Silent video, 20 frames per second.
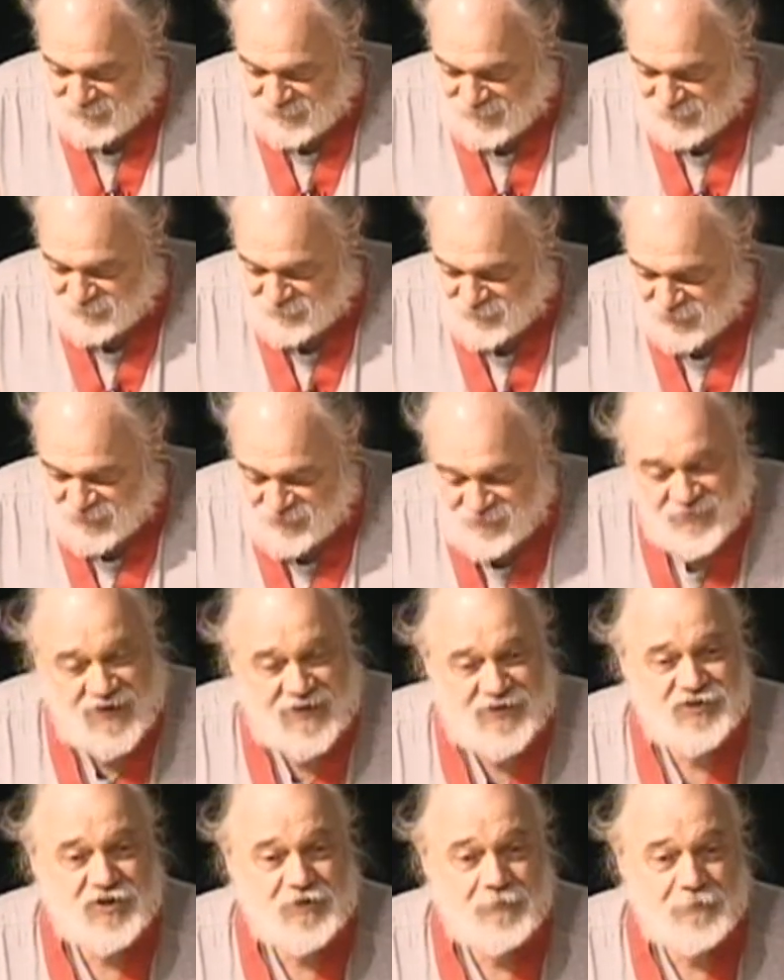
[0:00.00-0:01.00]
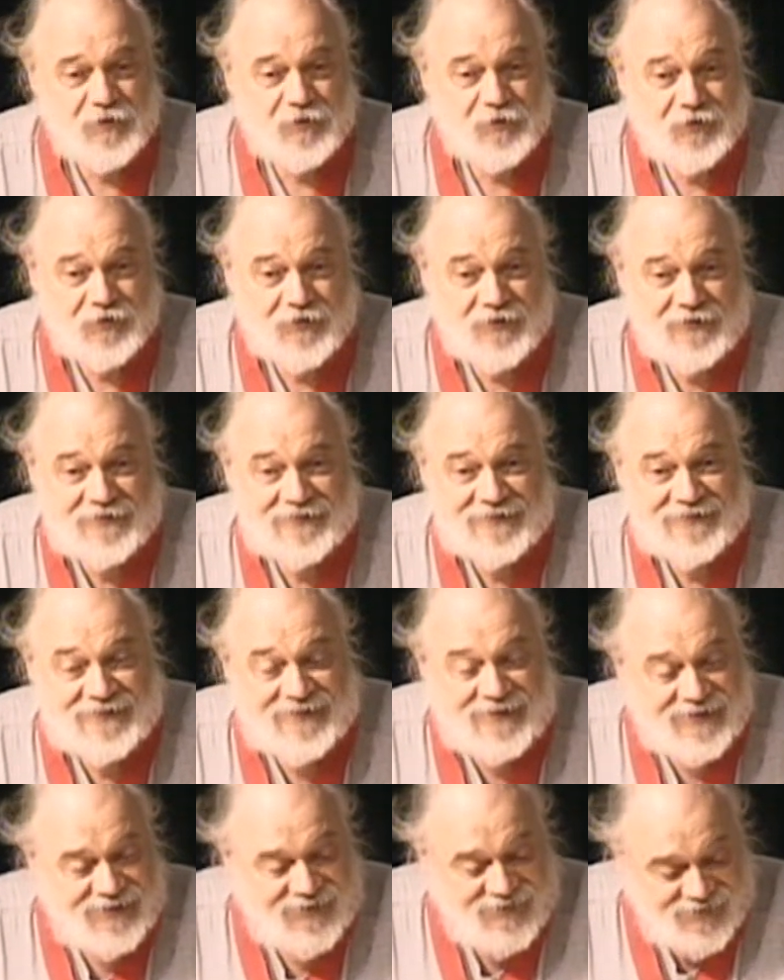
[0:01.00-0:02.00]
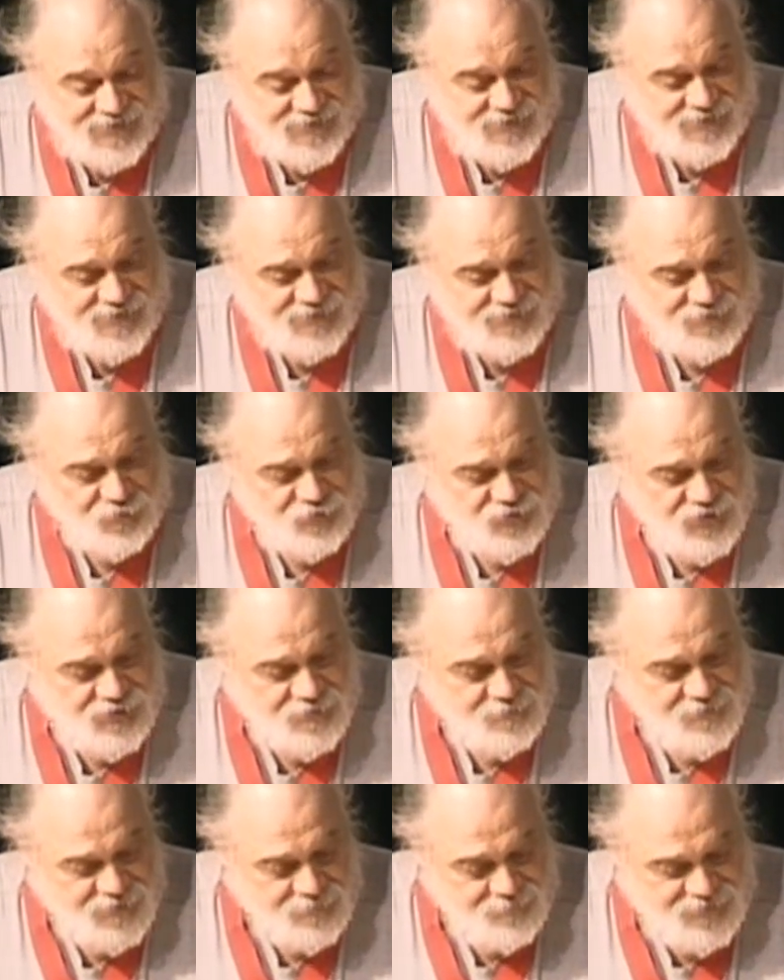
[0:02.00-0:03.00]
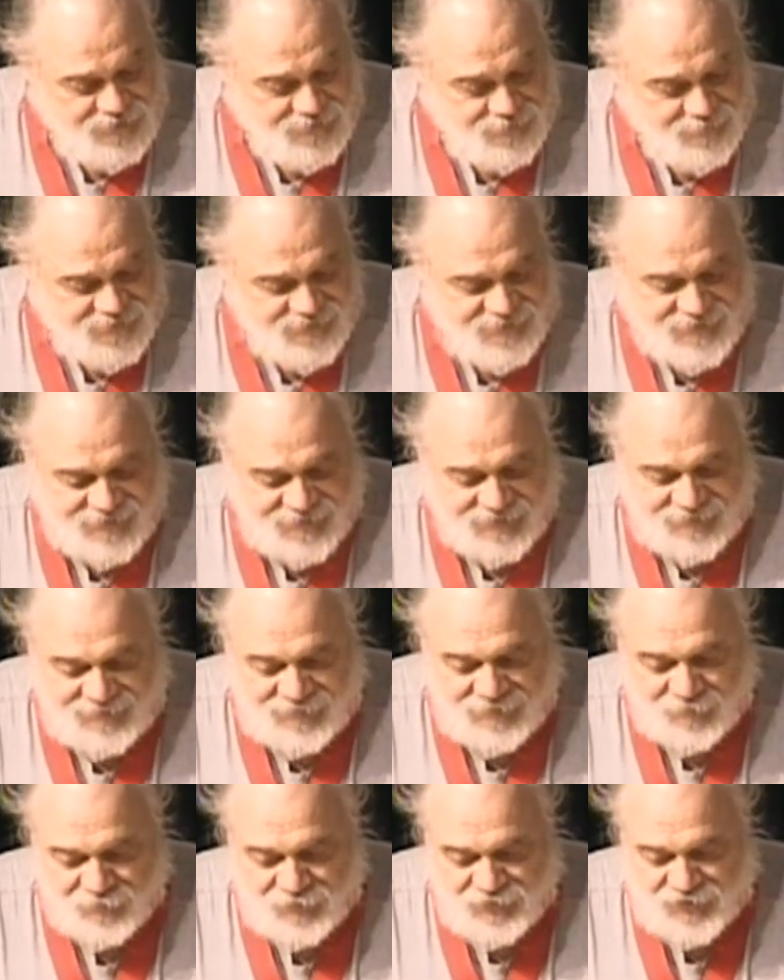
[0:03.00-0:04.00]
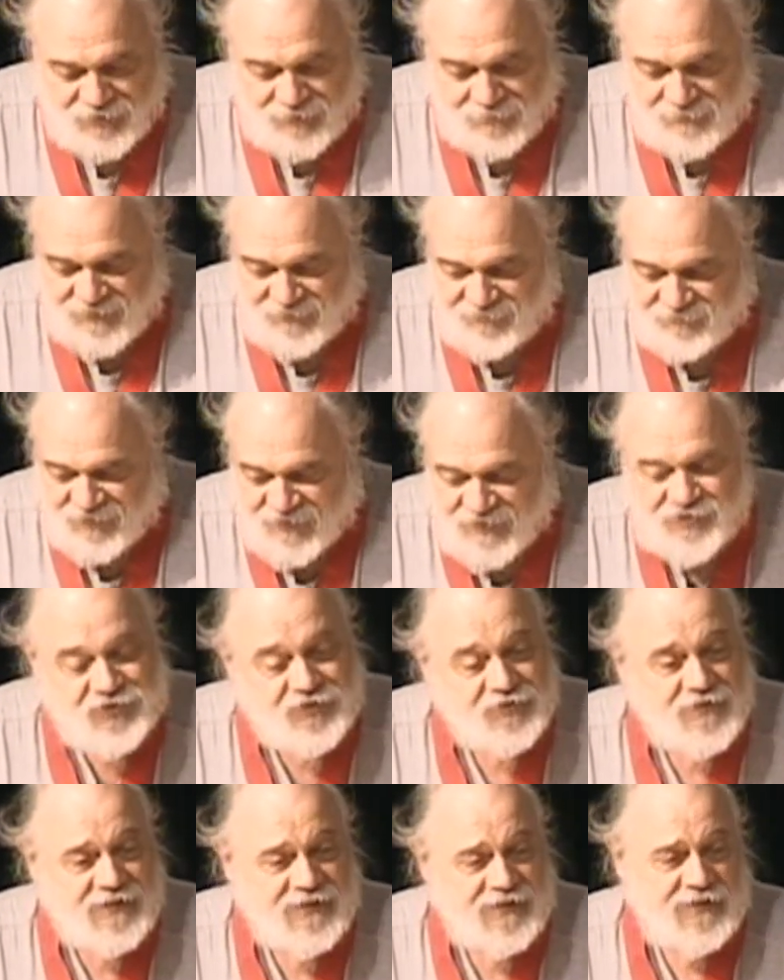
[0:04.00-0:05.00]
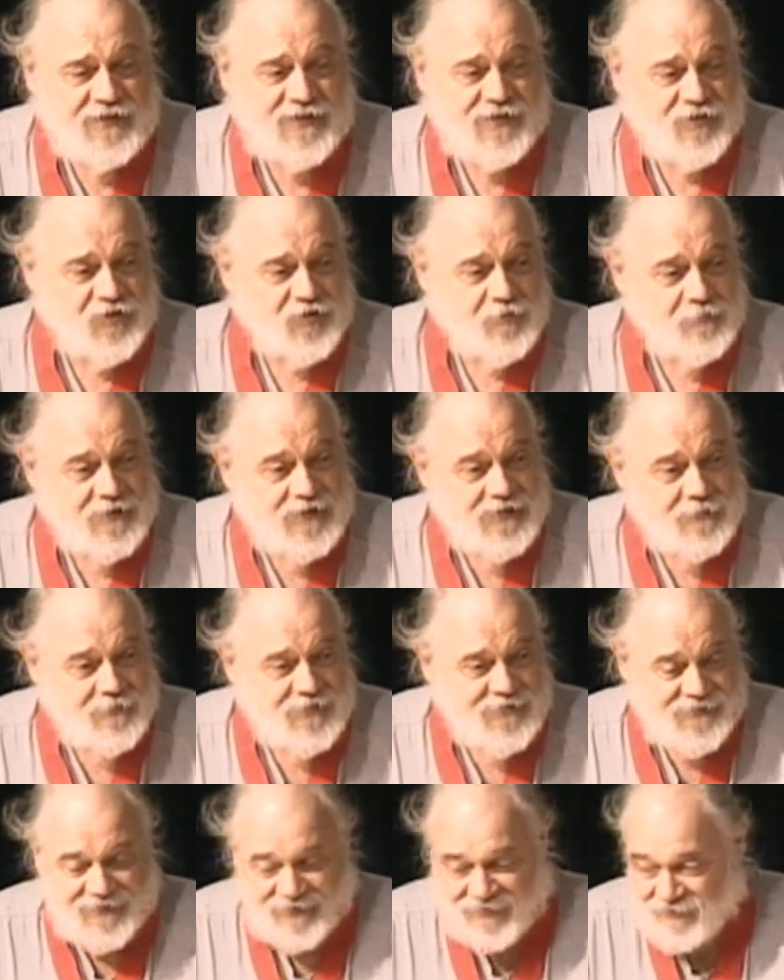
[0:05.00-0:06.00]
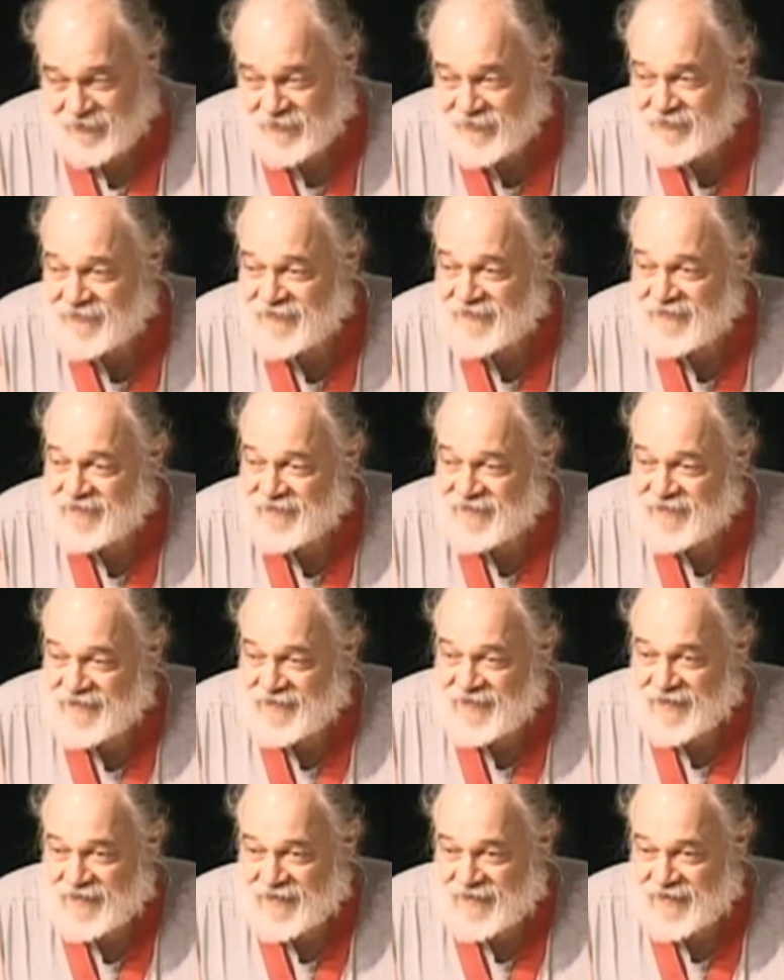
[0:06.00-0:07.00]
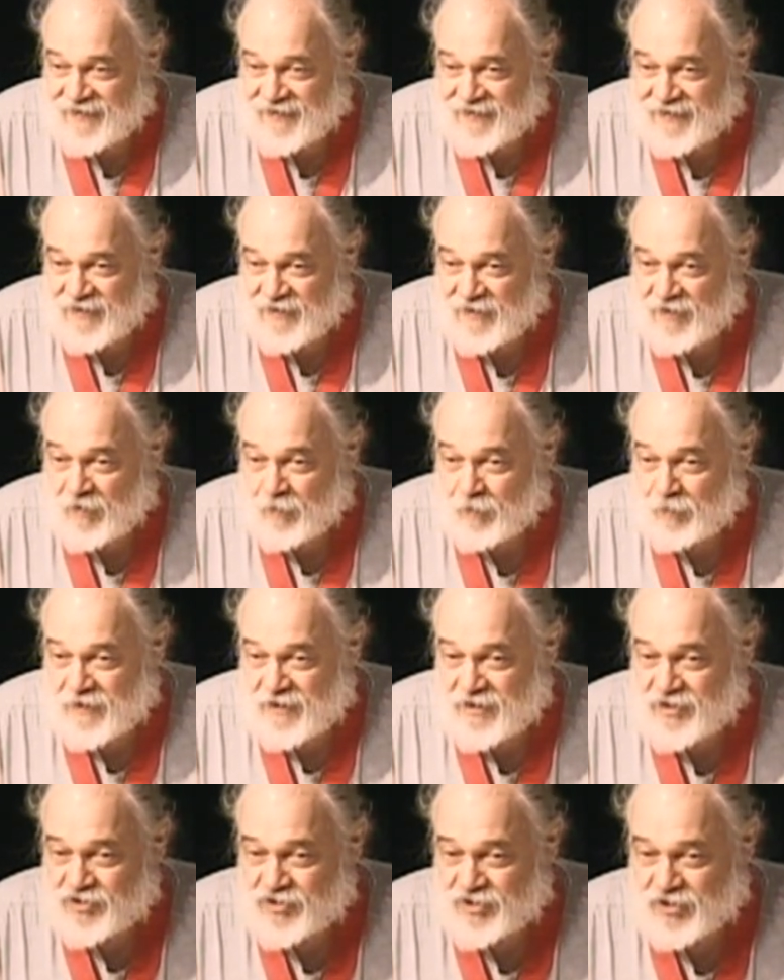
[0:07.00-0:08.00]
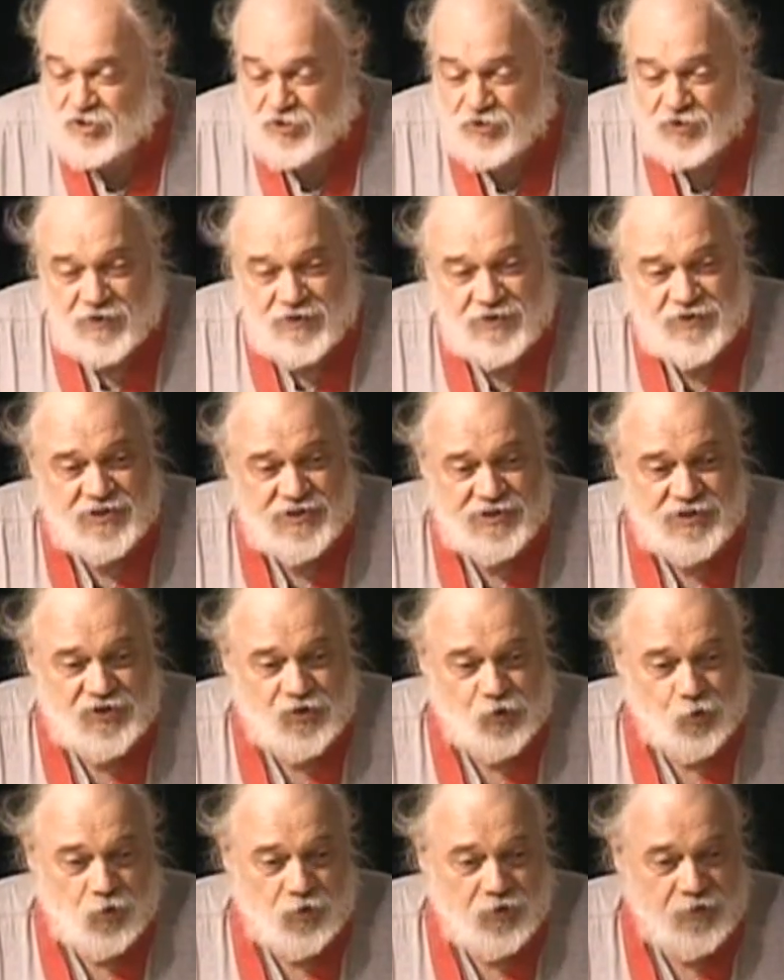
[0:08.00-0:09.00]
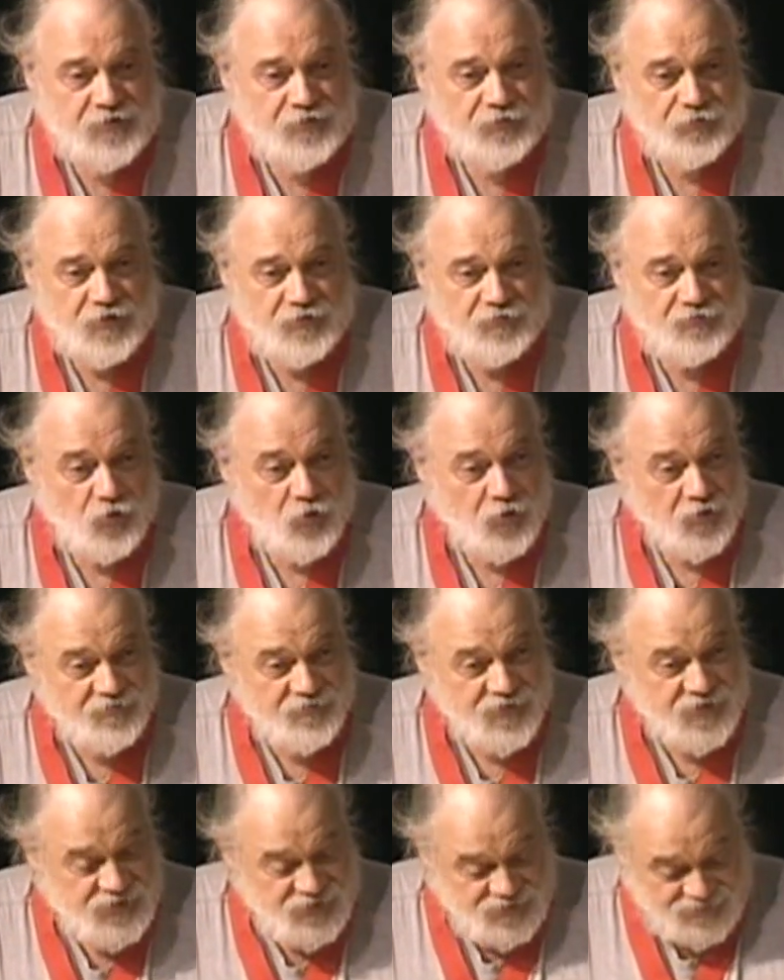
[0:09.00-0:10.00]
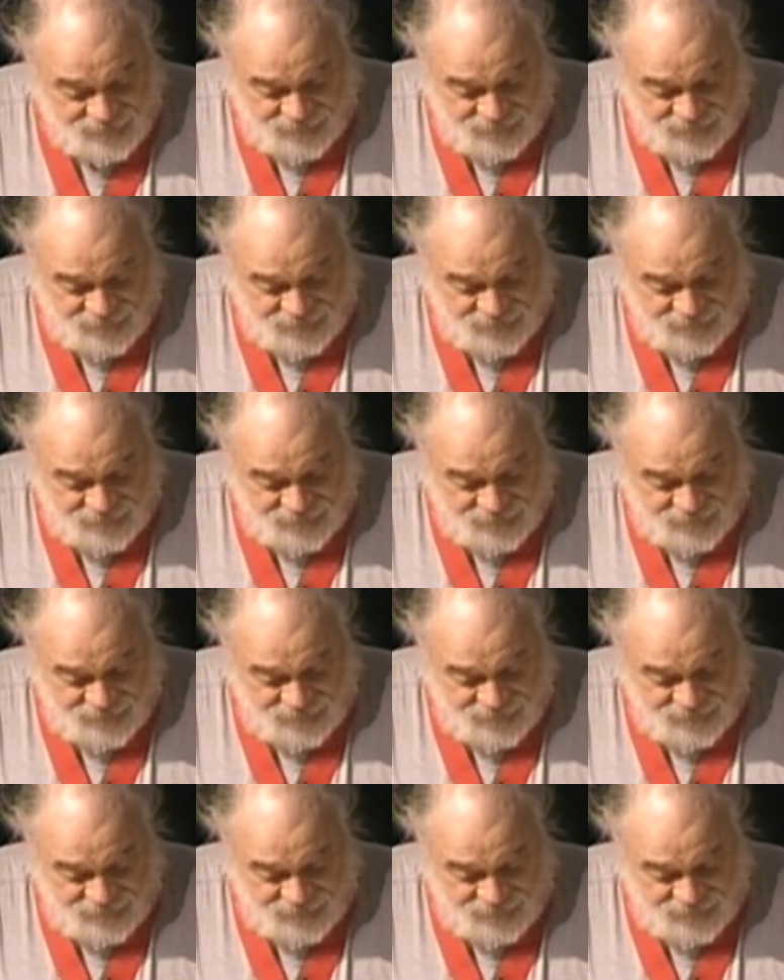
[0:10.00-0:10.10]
very fast computer, and it was going to be a PDP-10, and it was going to be faster than any other PDP-10. And we just knew that since there were only 3 or 4 of us,